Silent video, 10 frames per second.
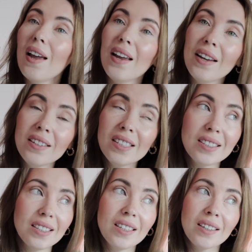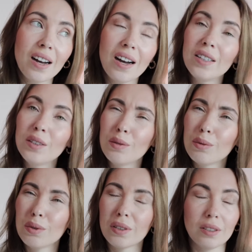anything I
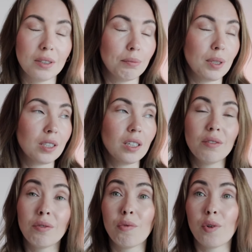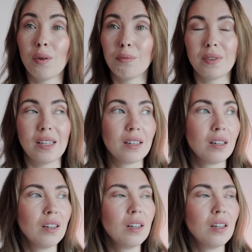use, especially from like